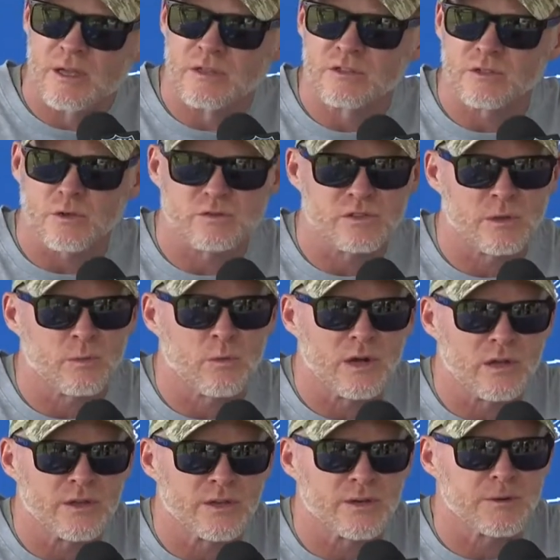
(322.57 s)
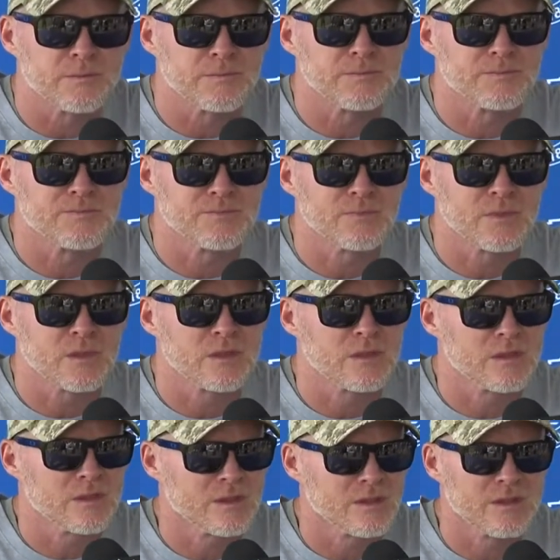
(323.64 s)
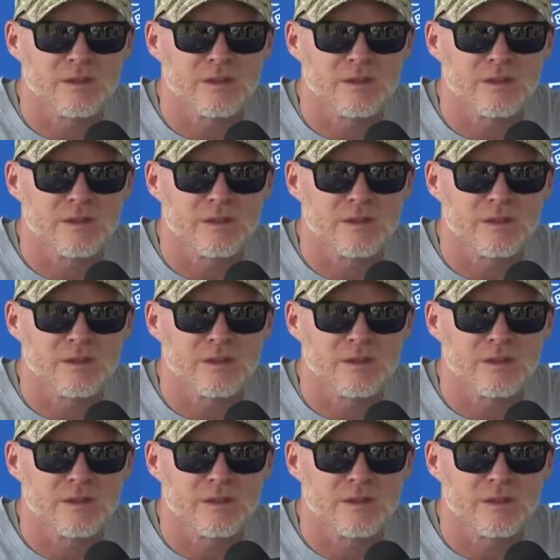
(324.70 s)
serves them well here. How